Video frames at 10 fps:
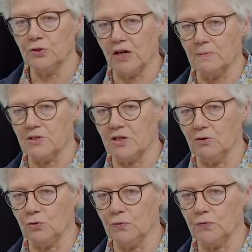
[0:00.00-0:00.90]
times 10
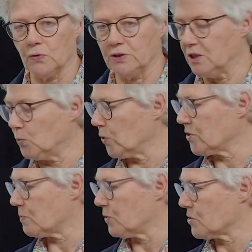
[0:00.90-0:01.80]
to 14
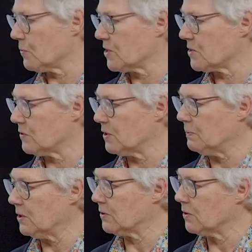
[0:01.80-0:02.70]
watts per square
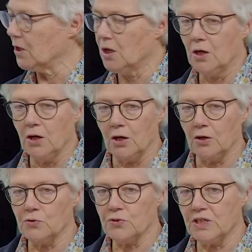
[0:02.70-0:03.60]
centimeter.
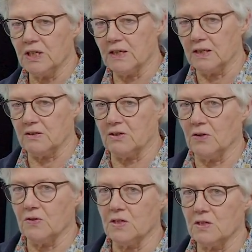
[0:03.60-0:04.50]
And you see that
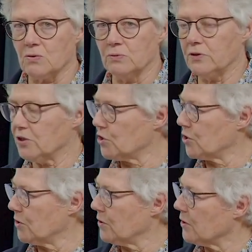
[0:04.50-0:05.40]
this
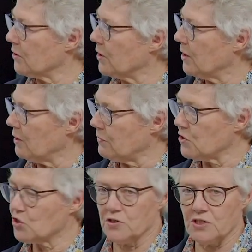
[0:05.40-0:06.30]
conversion
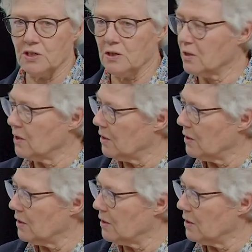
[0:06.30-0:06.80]
efficiency